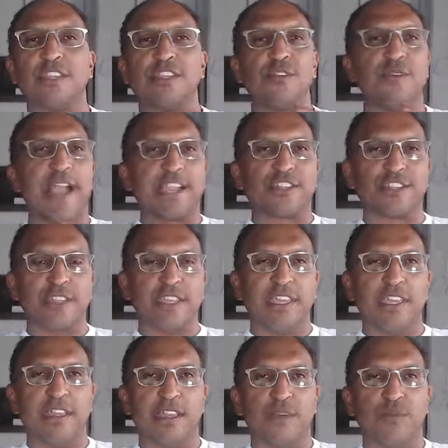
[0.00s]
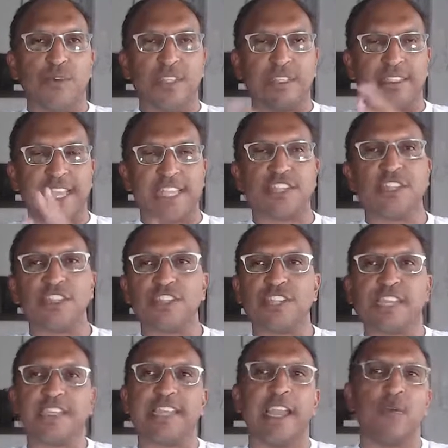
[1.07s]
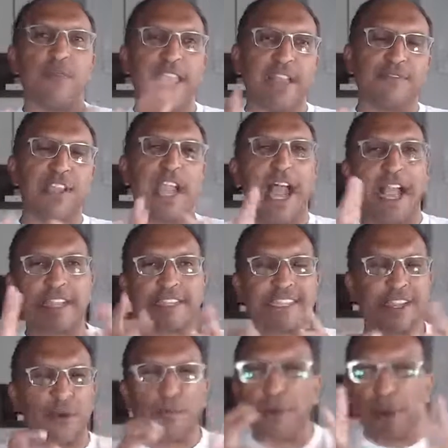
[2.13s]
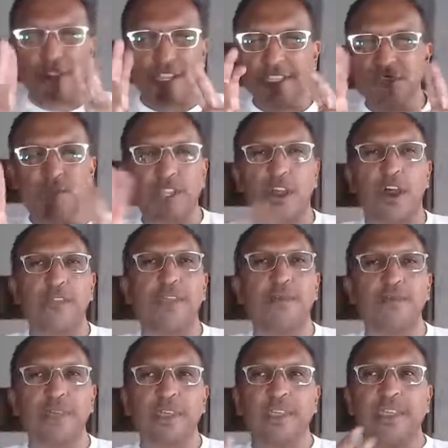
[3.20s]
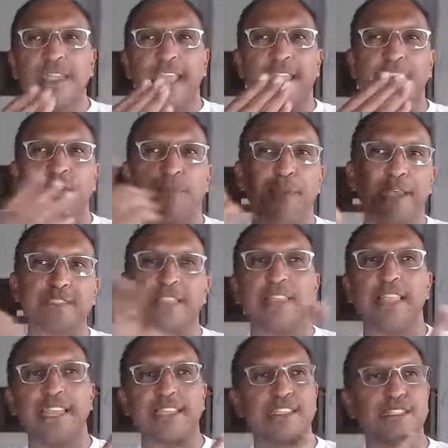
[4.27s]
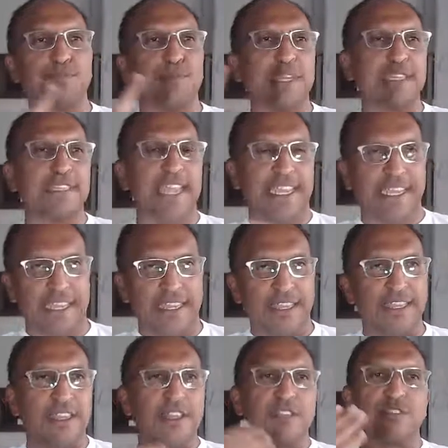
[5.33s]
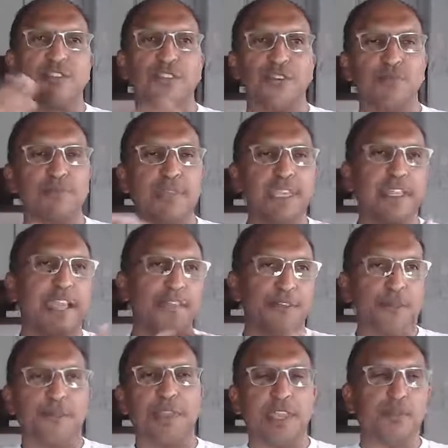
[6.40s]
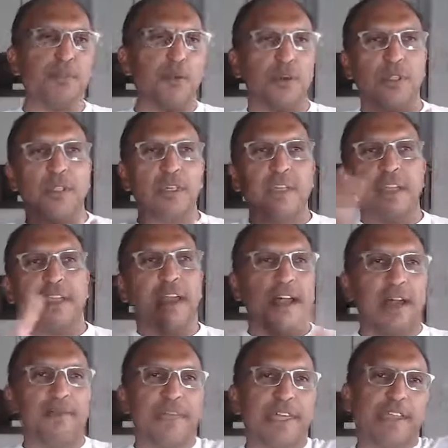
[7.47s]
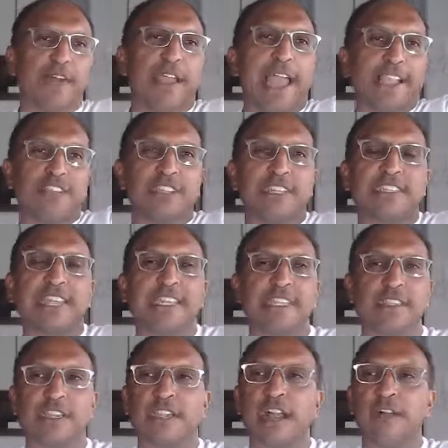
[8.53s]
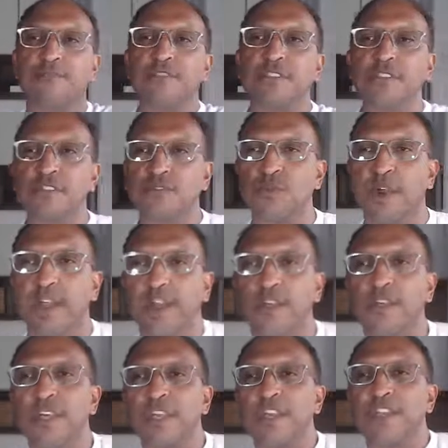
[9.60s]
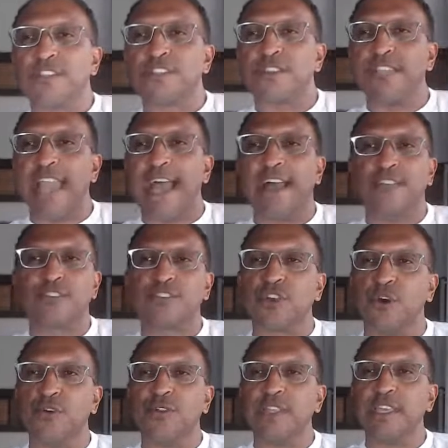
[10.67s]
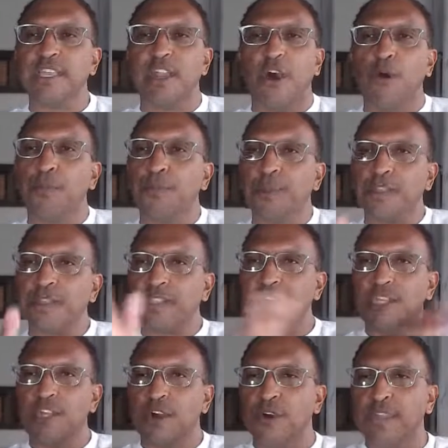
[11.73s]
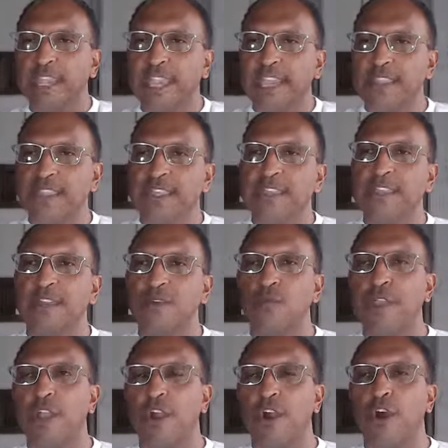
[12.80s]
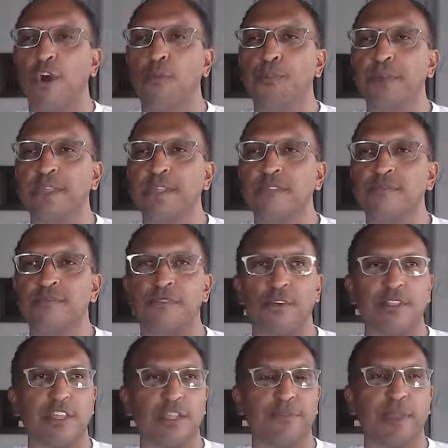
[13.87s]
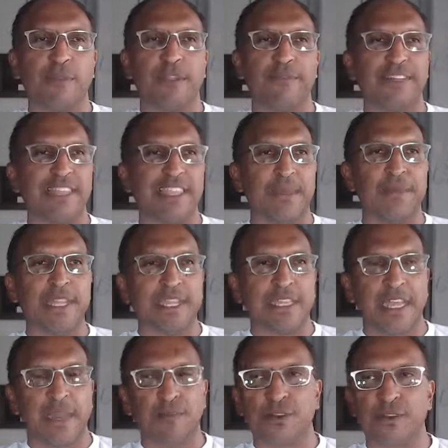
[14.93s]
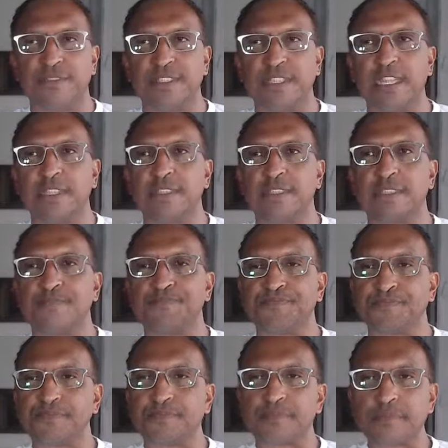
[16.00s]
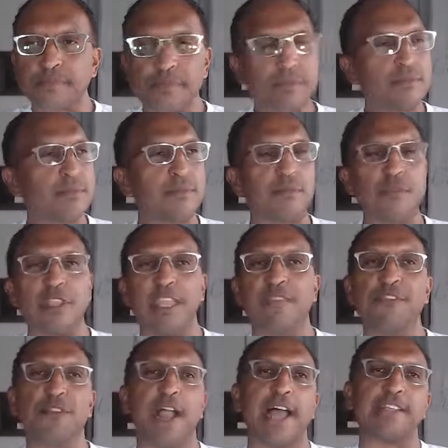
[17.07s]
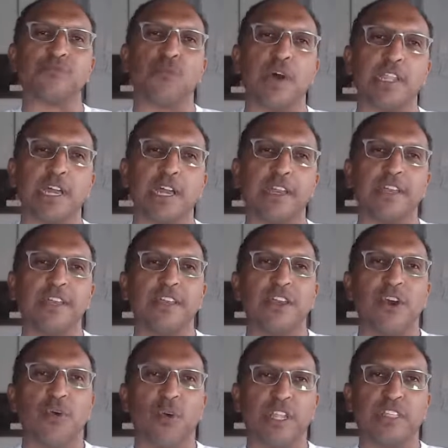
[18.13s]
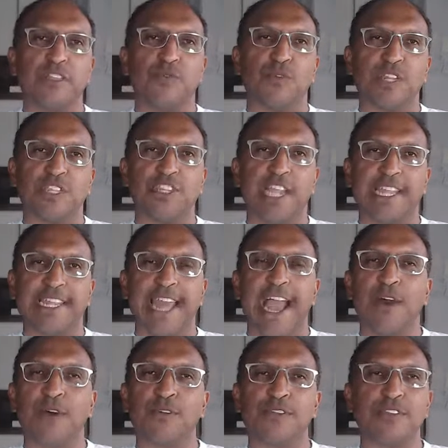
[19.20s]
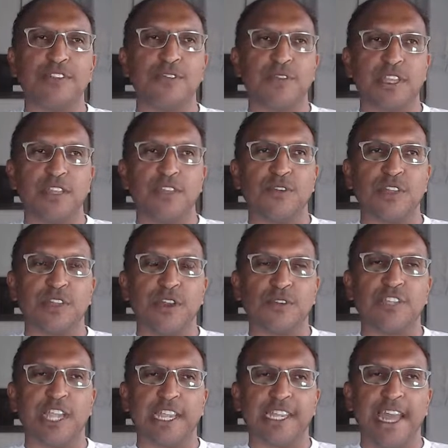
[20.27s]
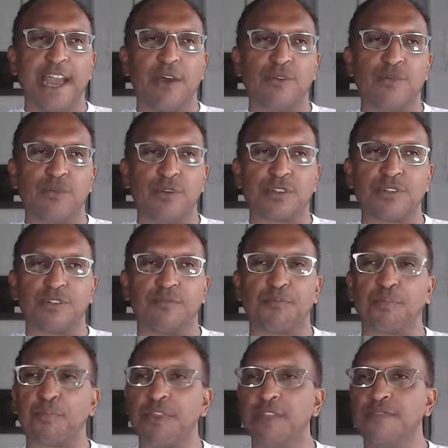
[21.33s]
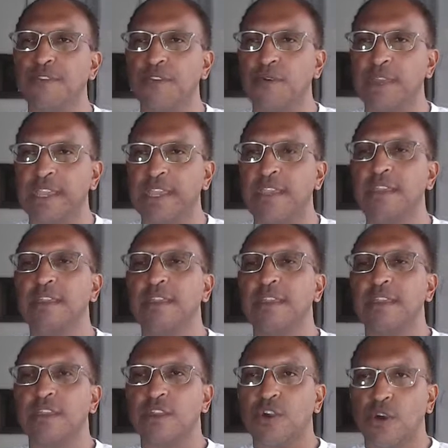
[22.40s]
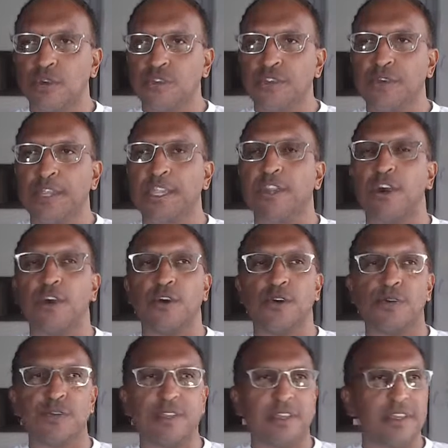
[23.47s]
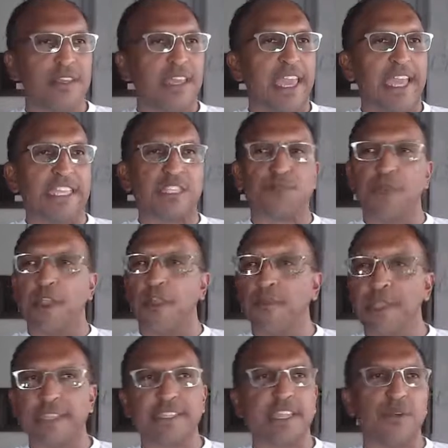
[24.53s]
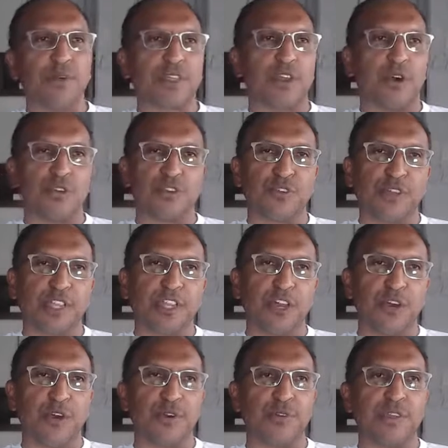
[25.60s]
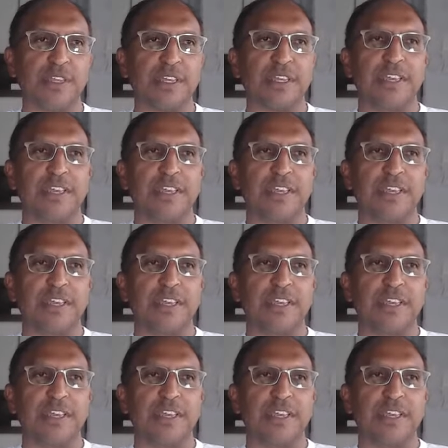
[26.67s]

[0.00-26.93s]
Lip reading: You actually, when the sessions shut down, we have cocktail parties, we call them. And they're basically like speed dating. So you meet other people that are actually attending the conference as well. So yeah, totally open. Again, we are open for a little bit. We have a limited number of seats. If you guys want to check it out, you can go check it out. We're sort of previewing Culture and Code, experimenting with Culture and Code.